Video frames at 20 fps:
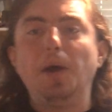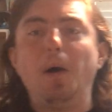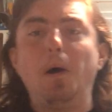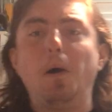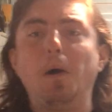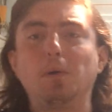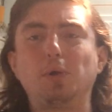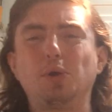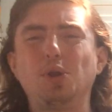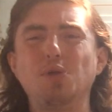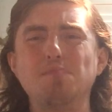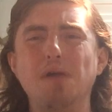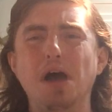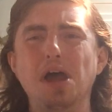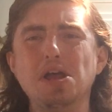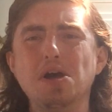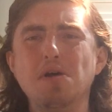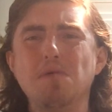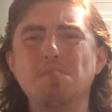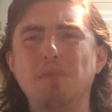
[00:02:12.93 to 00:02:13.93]
oh, too
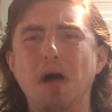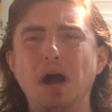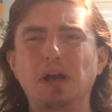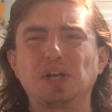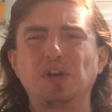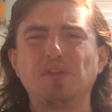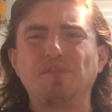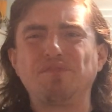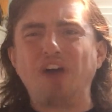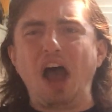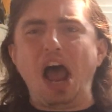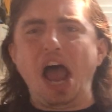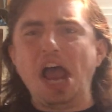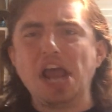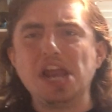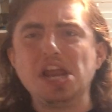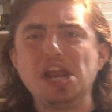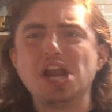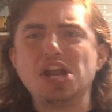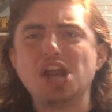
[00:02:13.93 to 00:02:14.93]
much monster
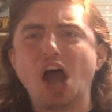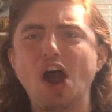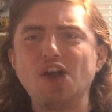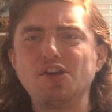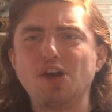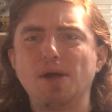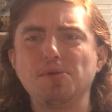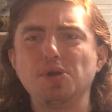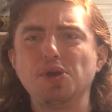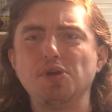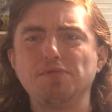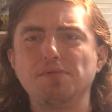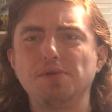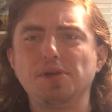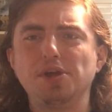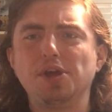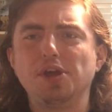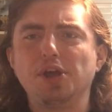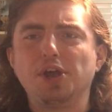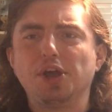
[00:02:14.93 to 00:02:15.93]
fight, not enough
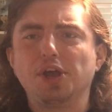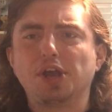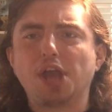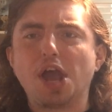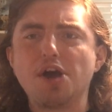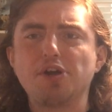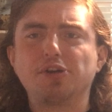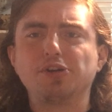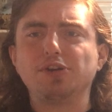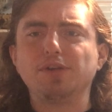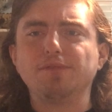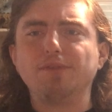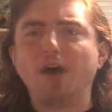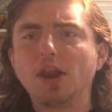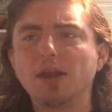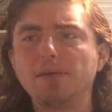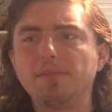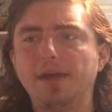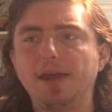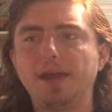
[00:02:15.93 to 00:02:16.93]
human character
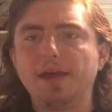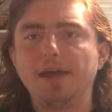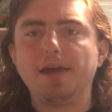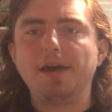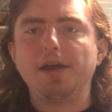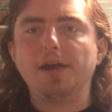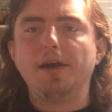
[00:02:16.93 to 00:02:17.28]
development.